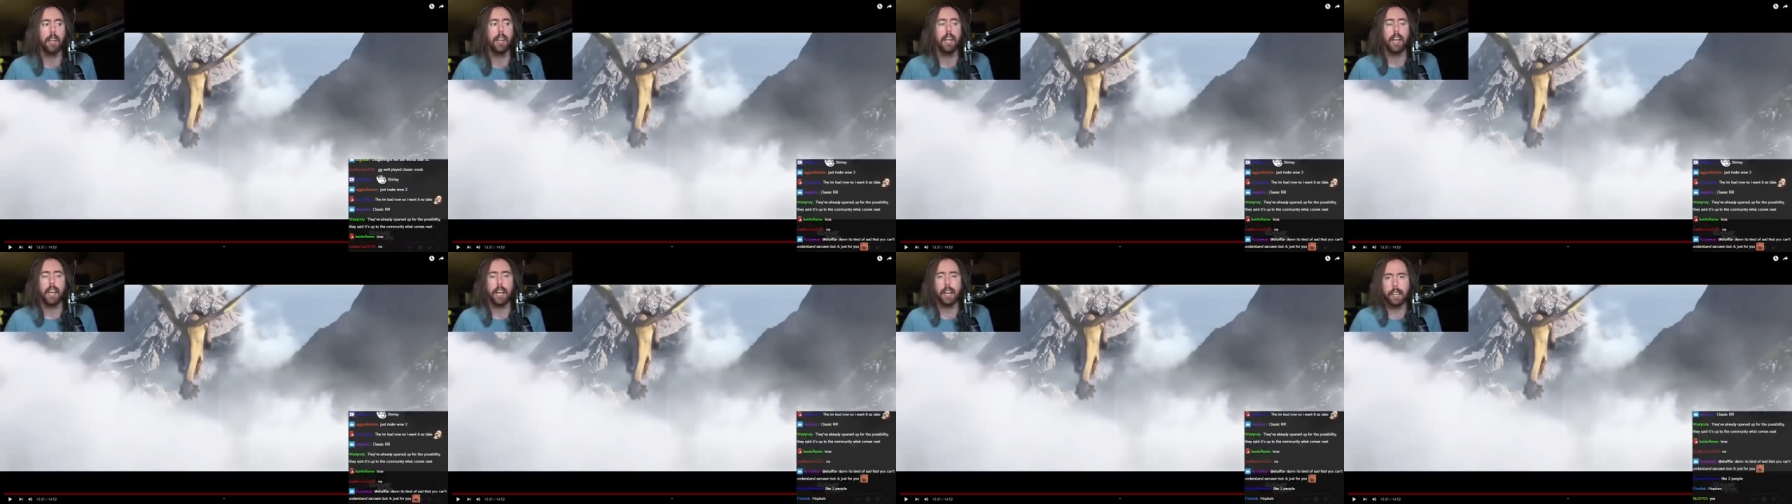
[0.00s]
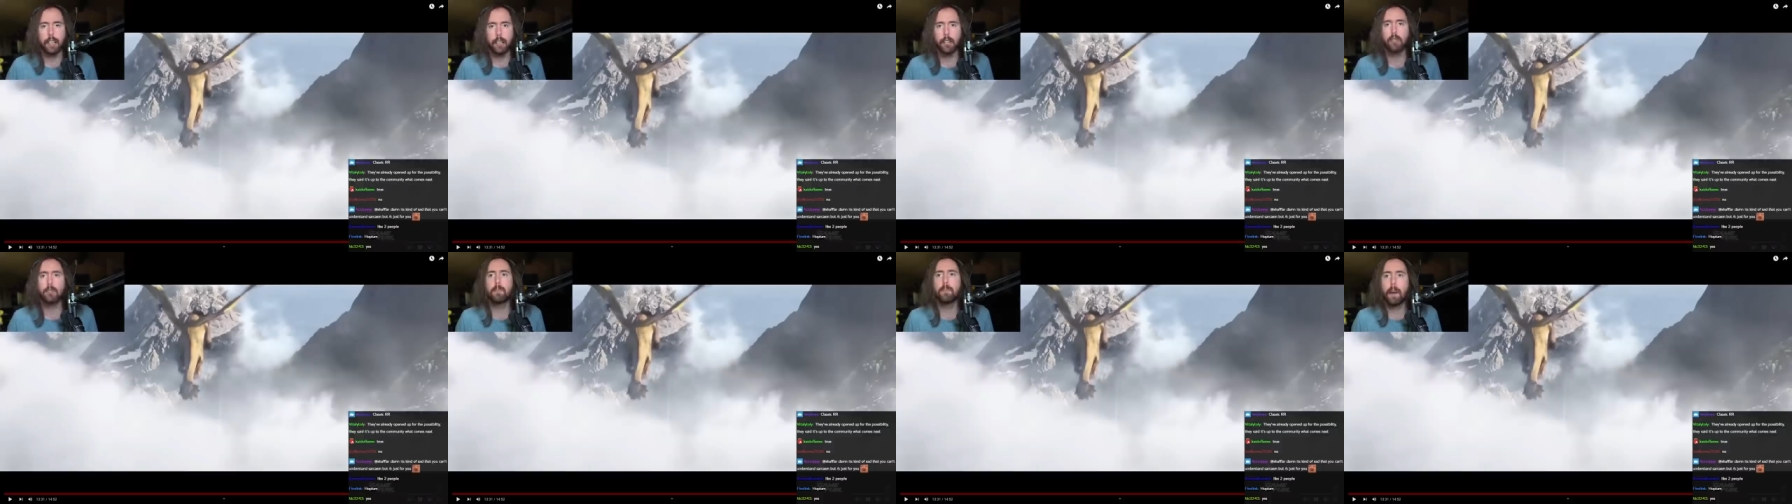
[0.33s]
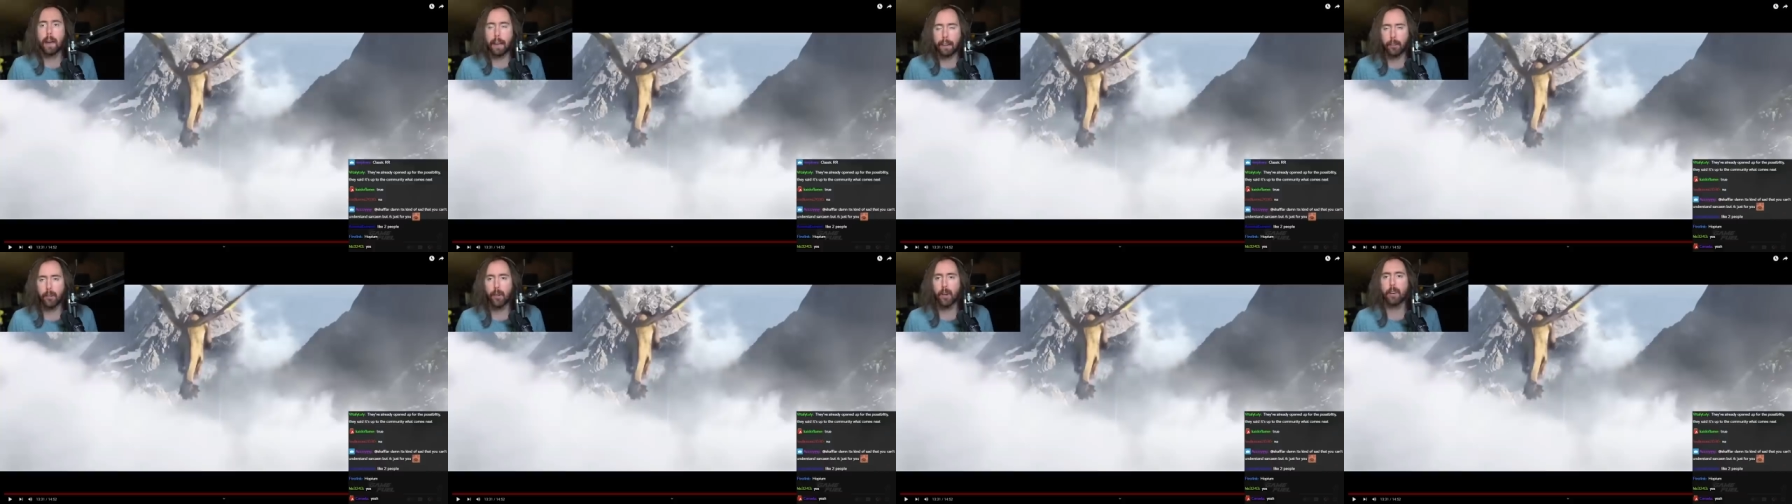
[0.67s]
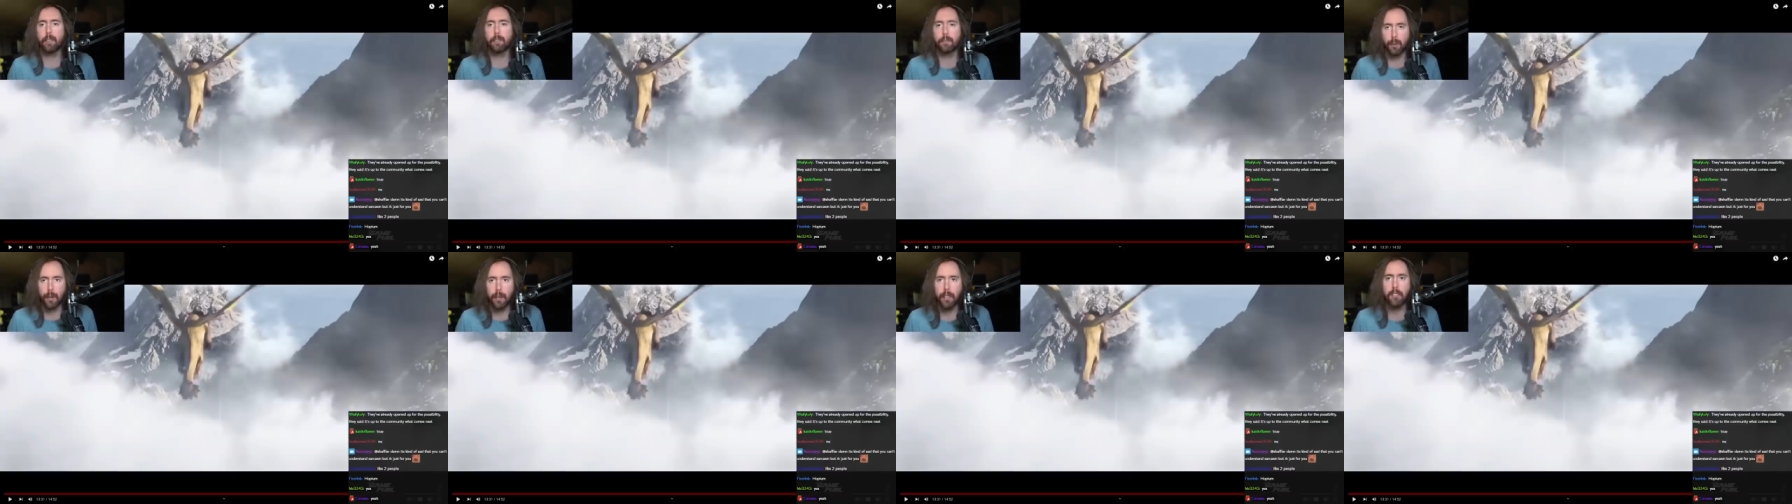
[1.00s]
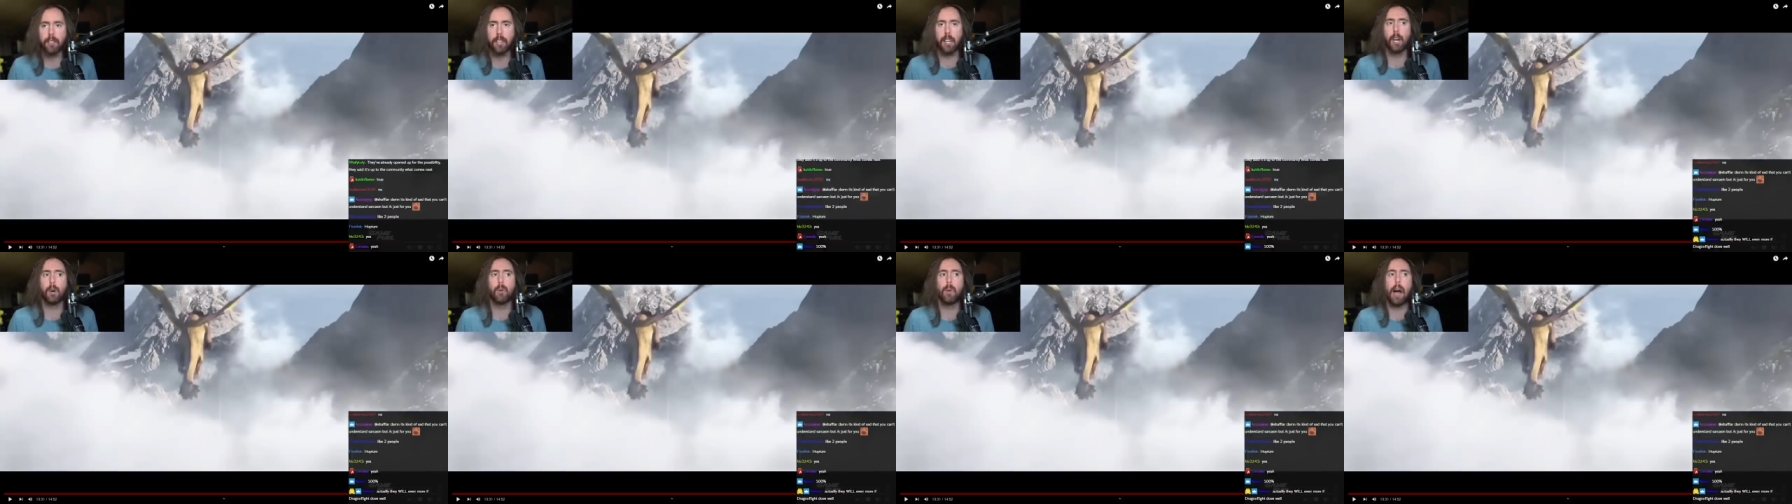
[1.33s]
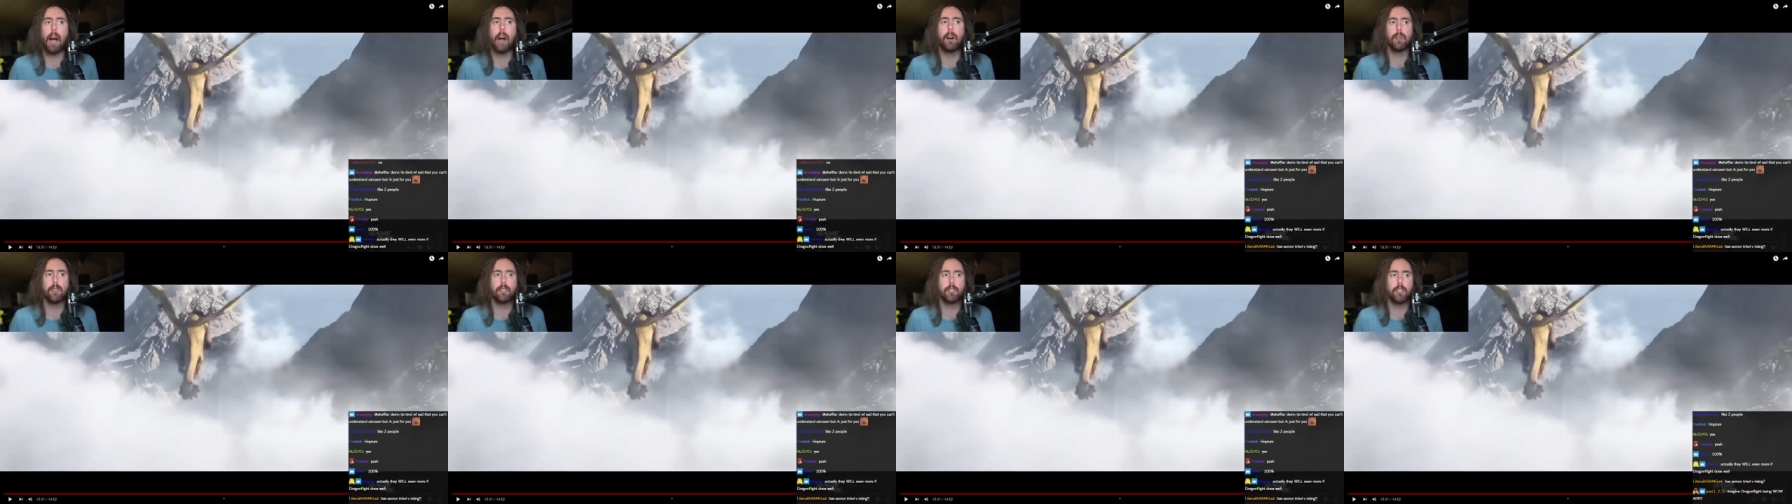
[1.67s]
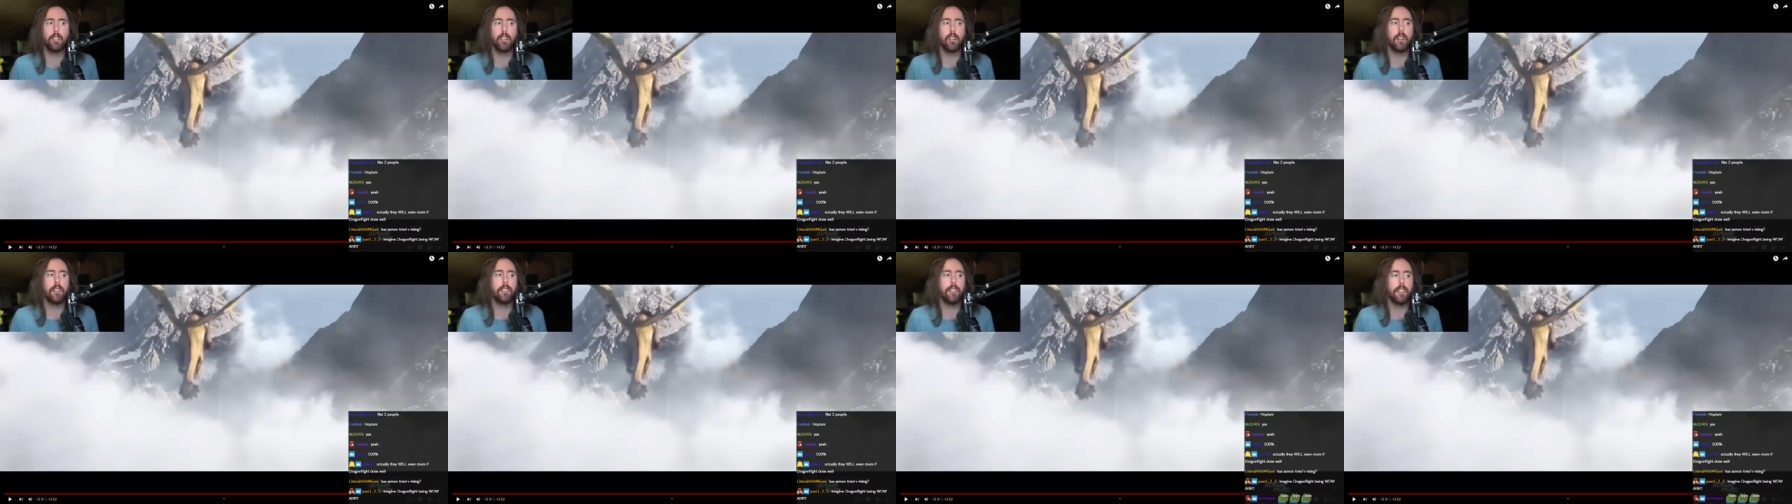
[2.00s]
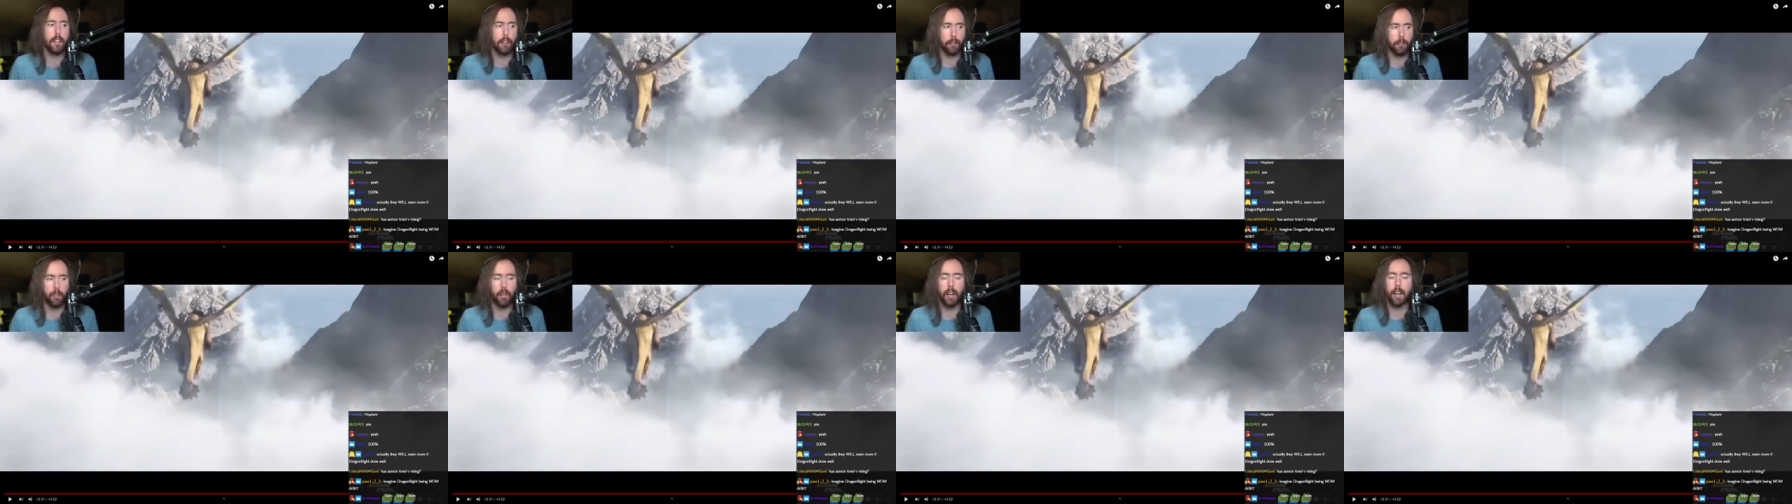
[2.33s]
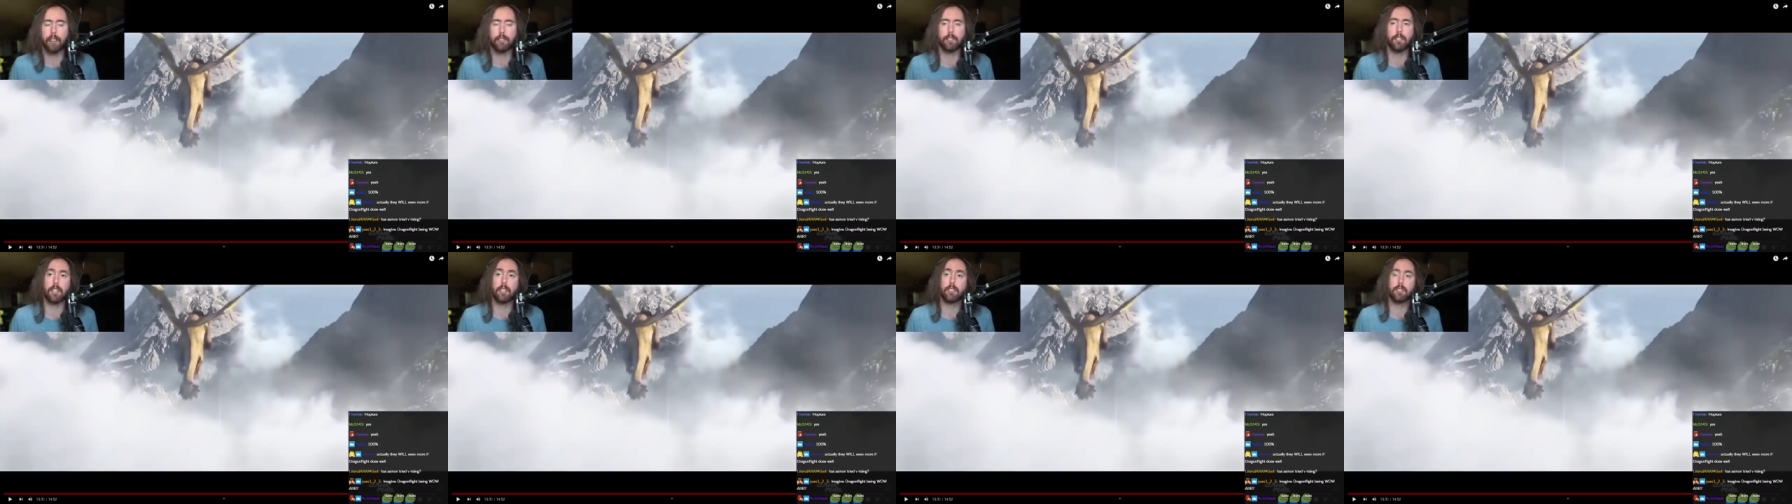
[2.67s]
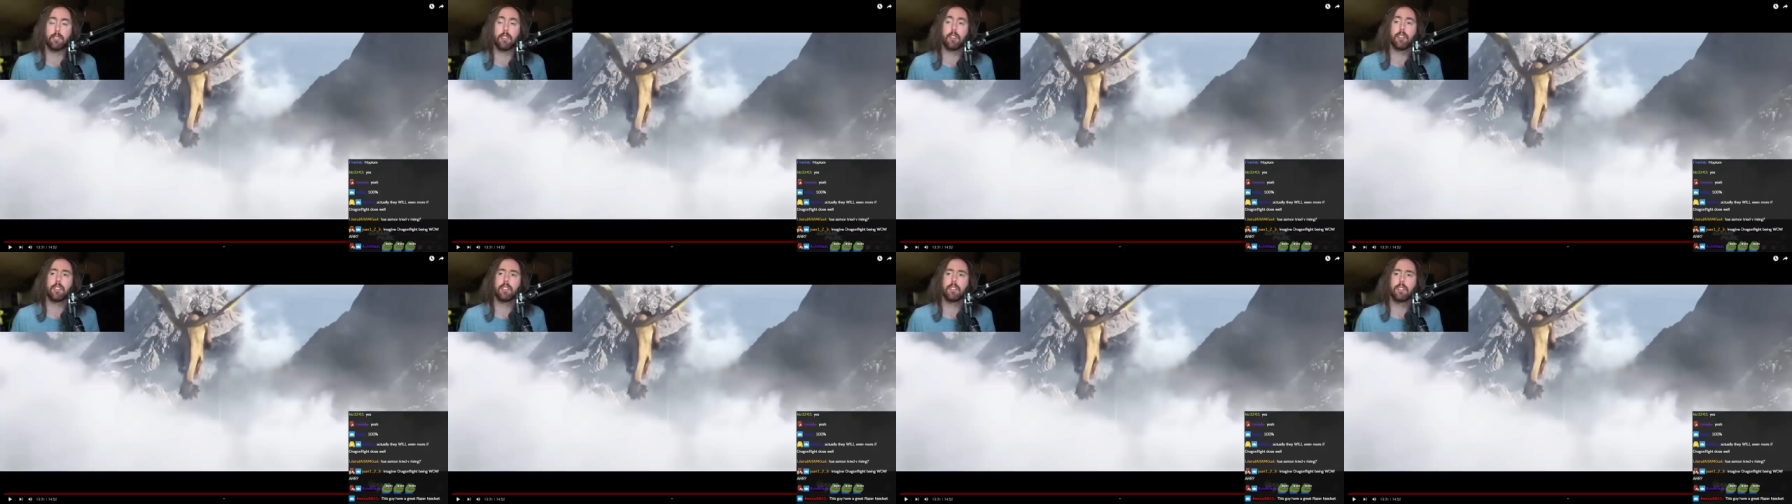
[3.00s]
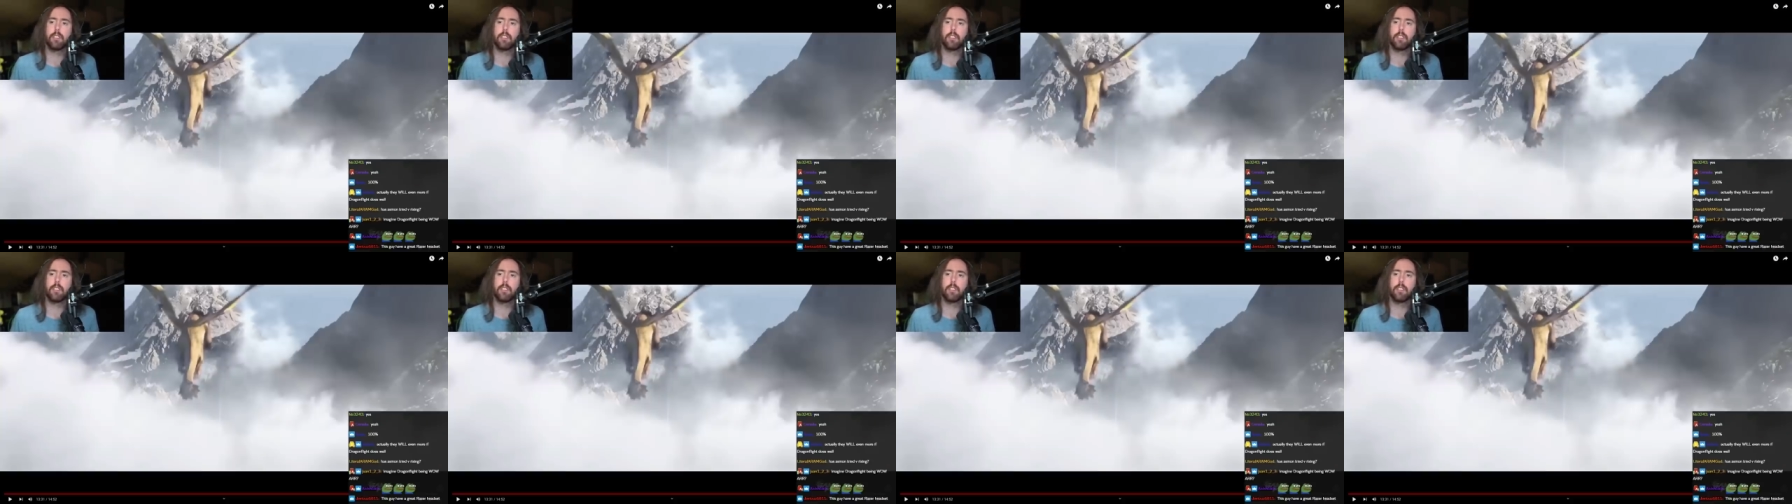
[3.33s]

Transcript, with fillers: It is better if Retail WoW is good than if Classic is good.